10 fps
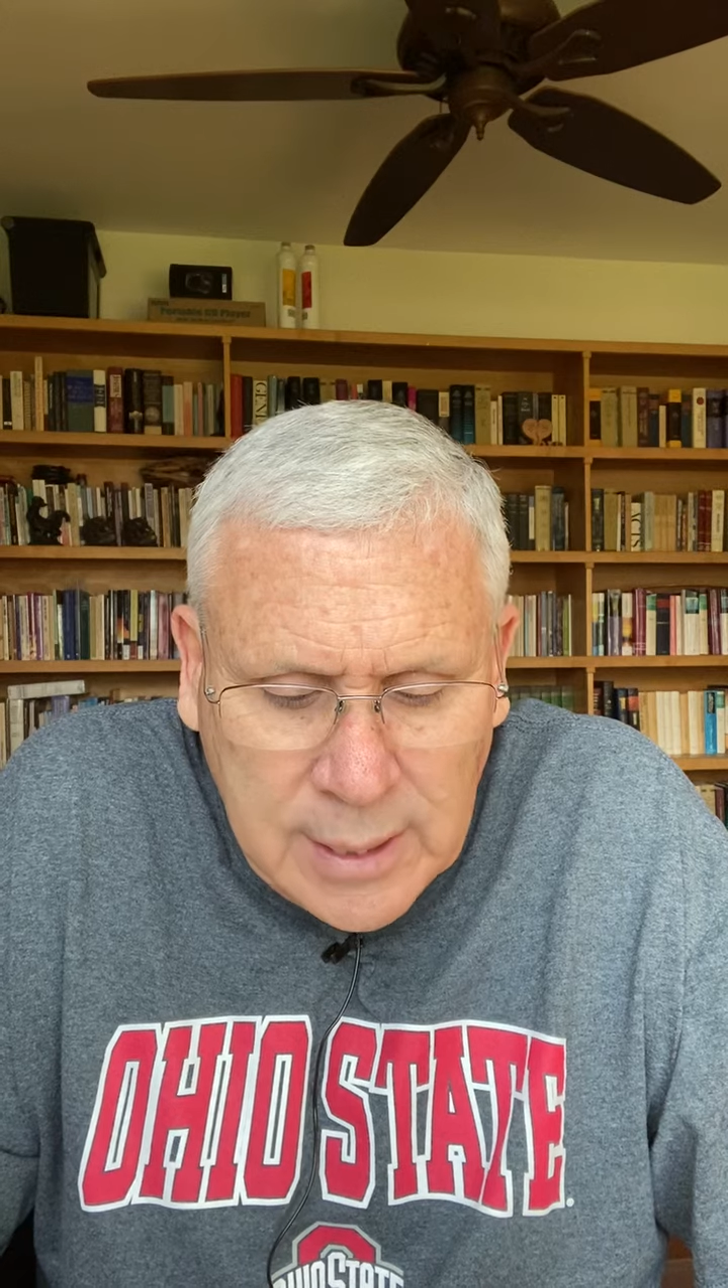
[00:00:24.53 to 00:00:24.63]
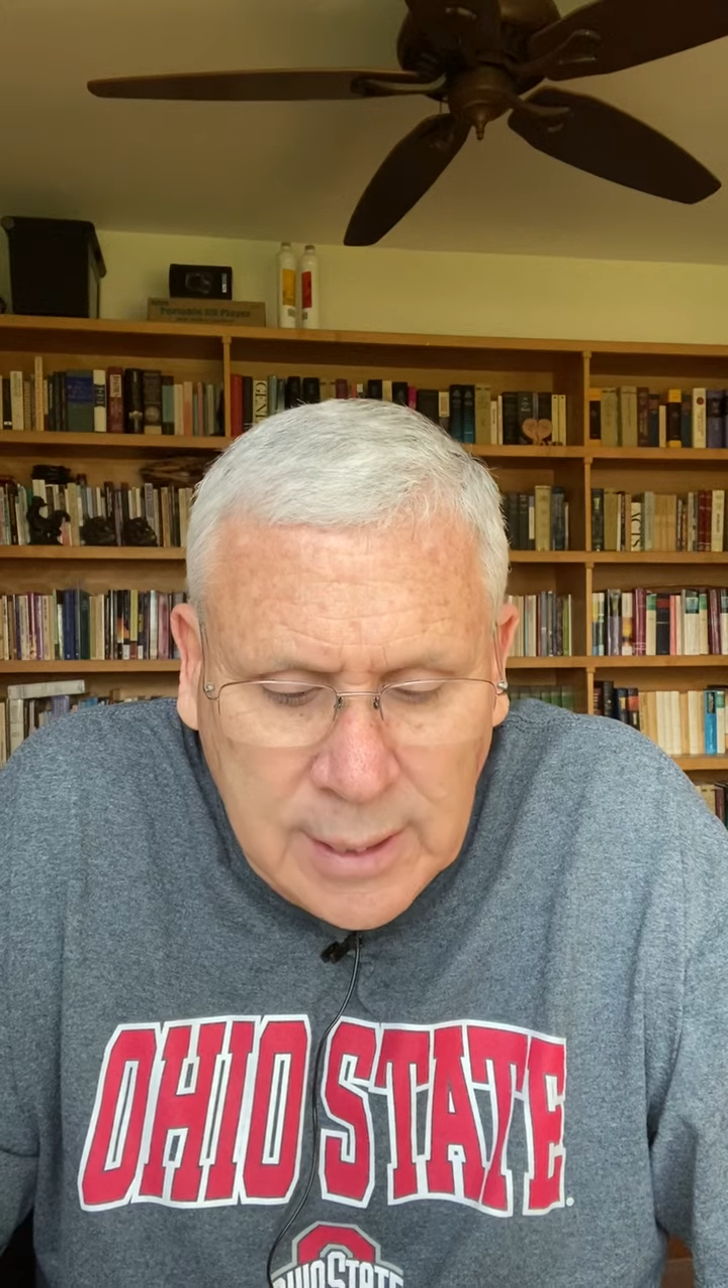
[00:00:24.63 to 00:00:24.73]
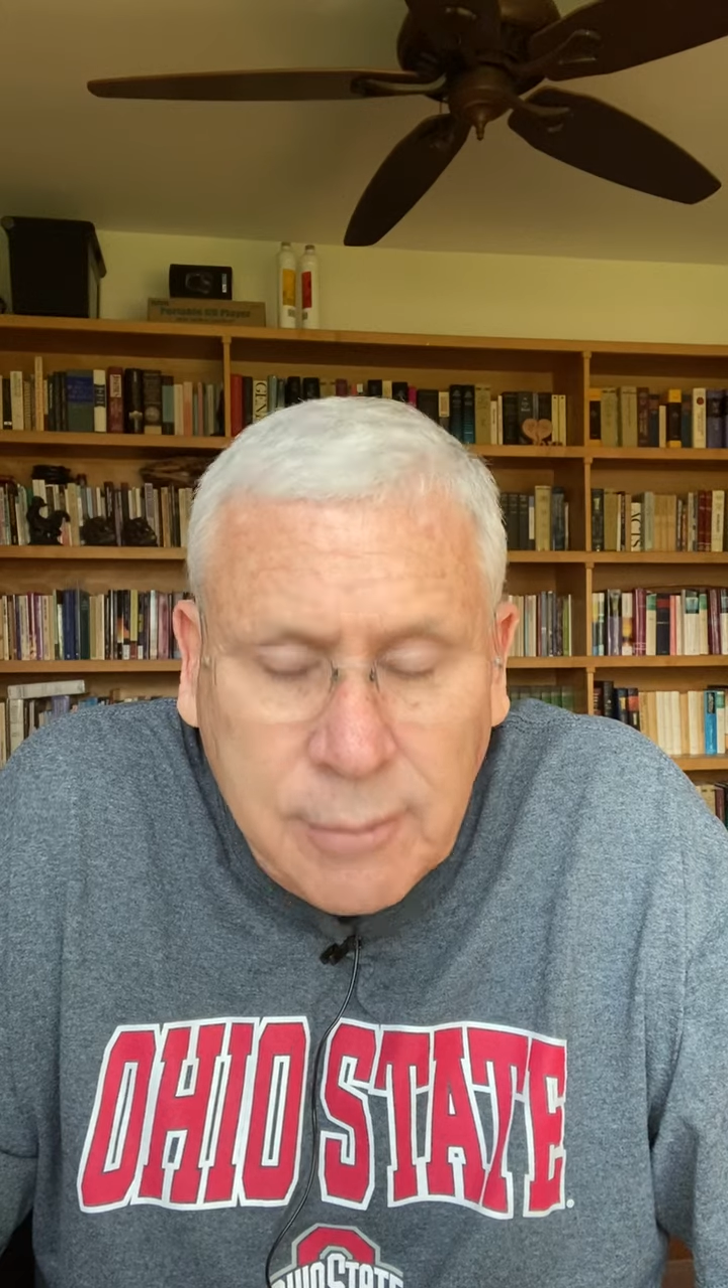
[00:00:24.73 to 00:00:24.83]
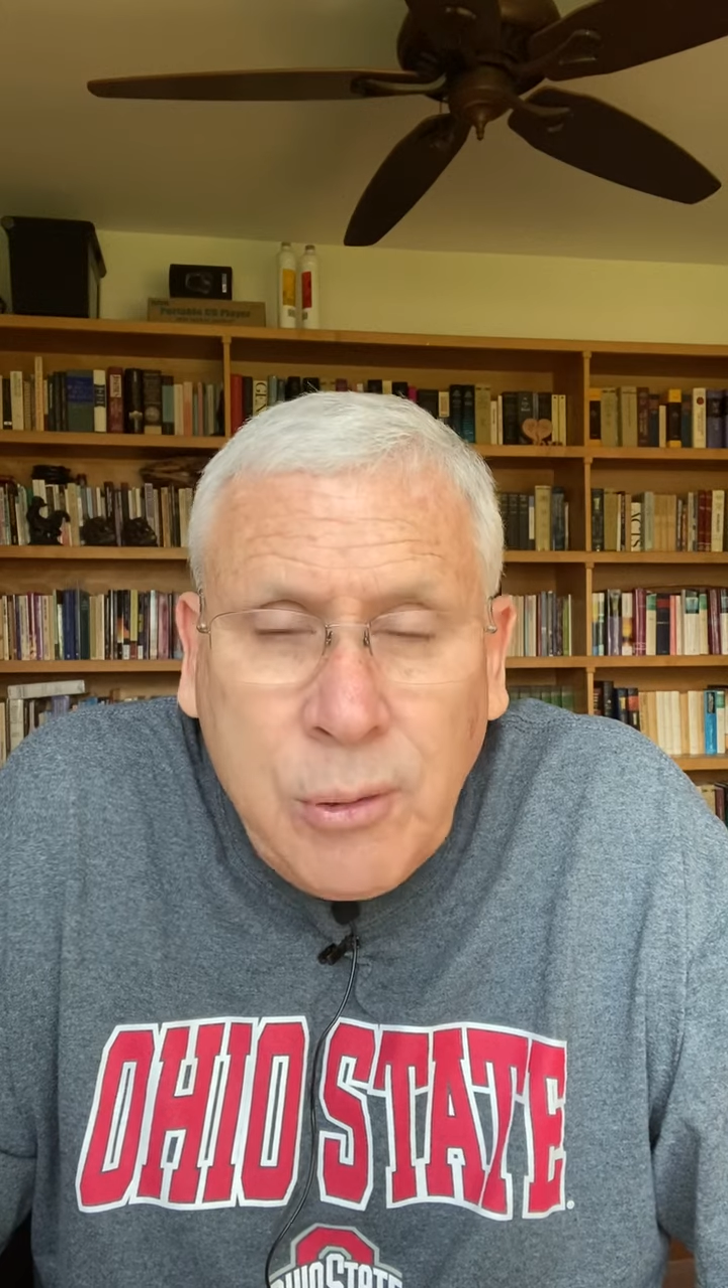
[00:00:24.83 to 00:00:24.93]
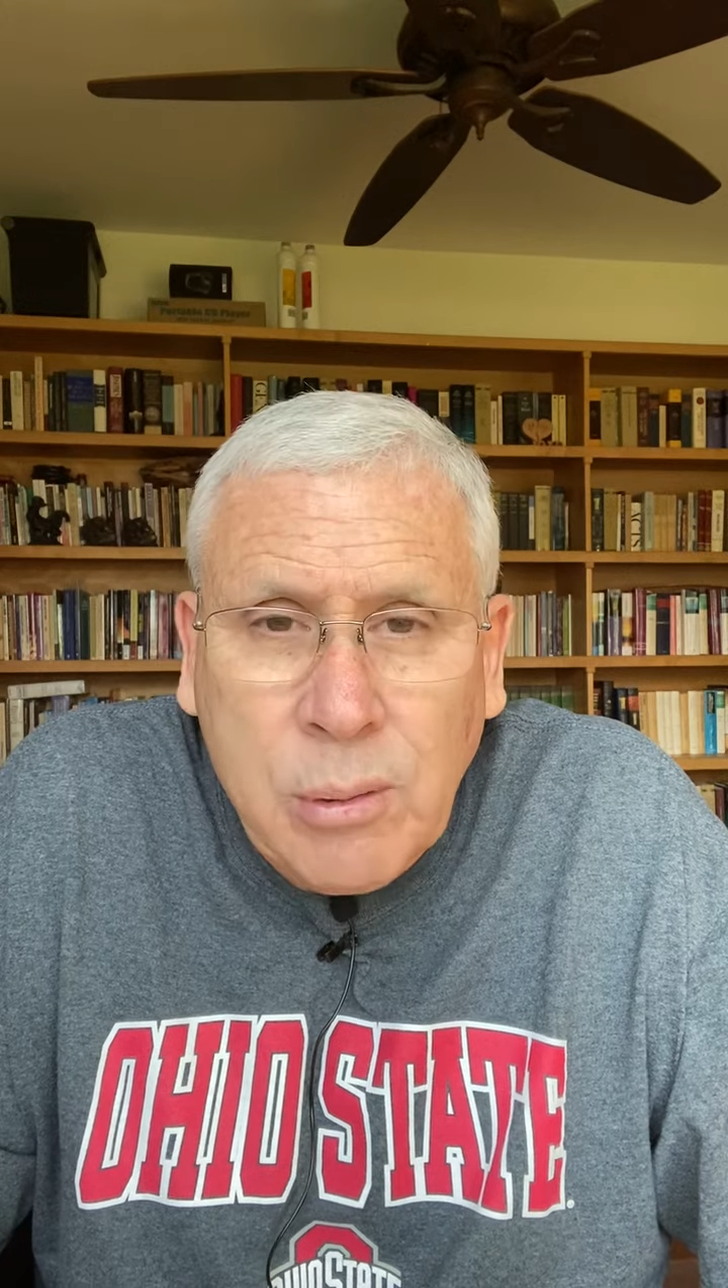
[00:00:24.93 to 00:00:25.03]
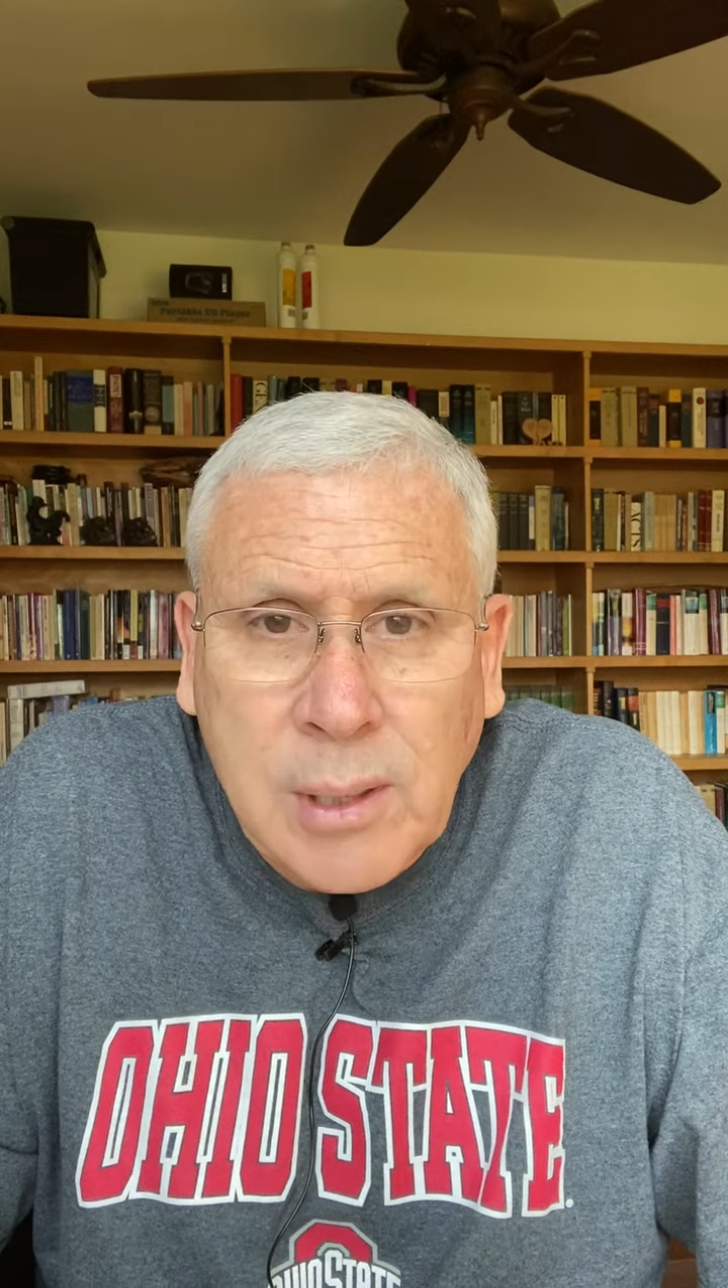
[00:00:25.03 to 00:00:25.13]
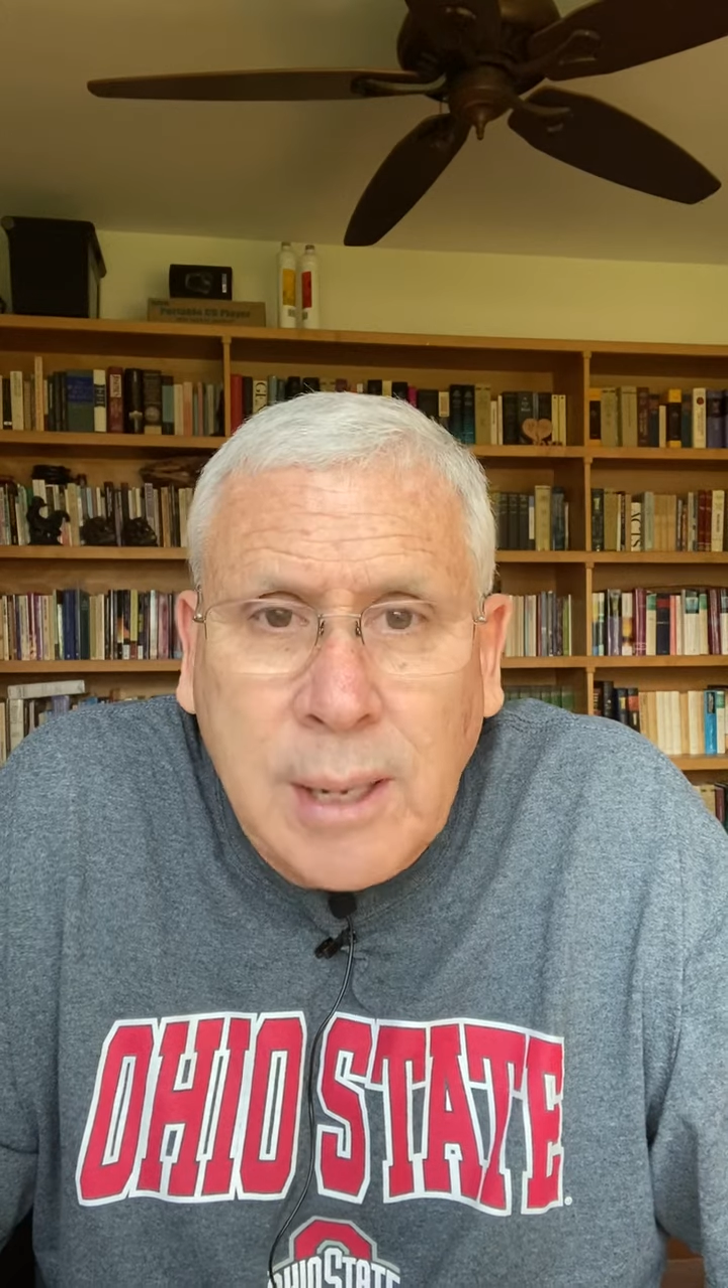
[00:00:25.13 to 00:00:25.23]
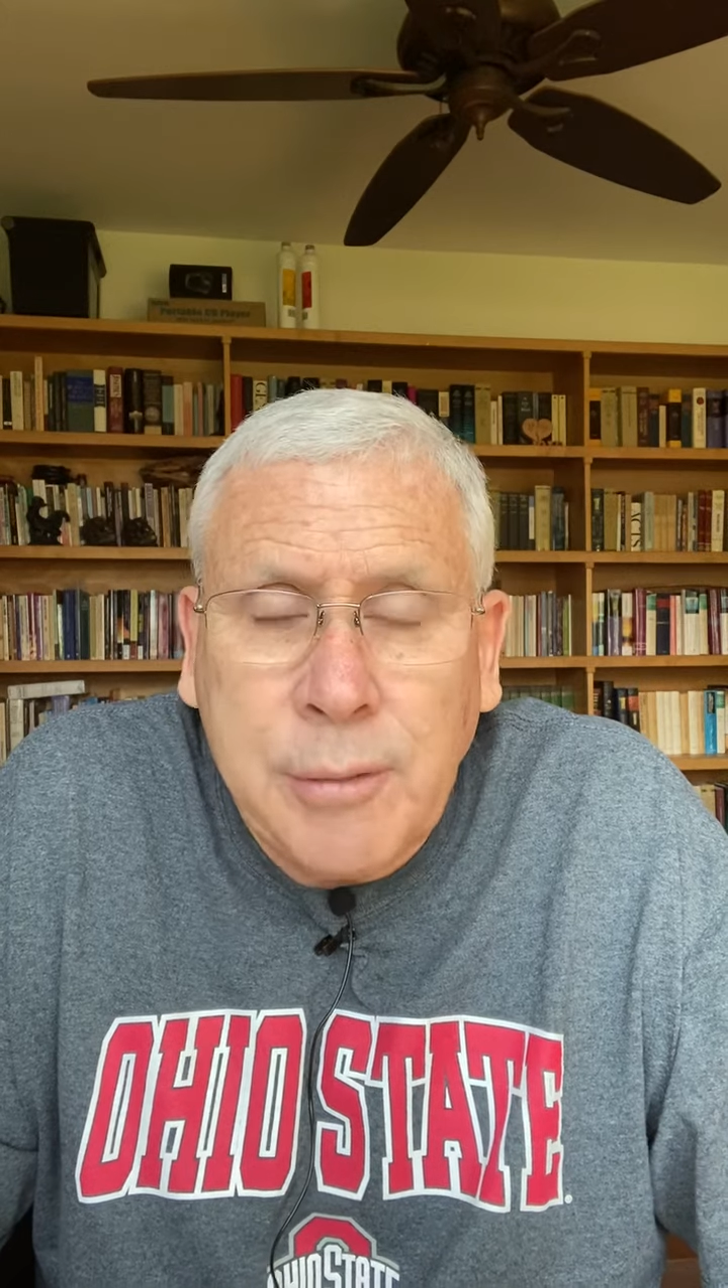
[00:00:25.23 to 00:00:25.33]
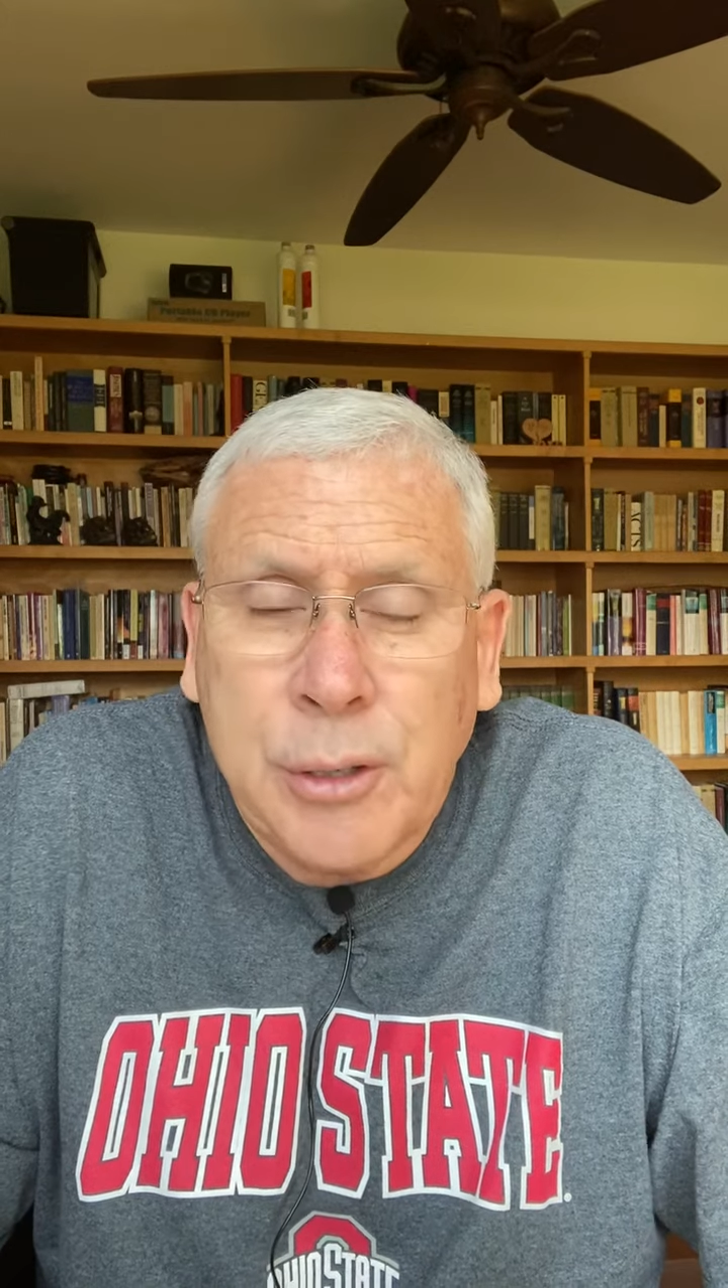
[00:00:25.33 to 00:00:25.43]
If you love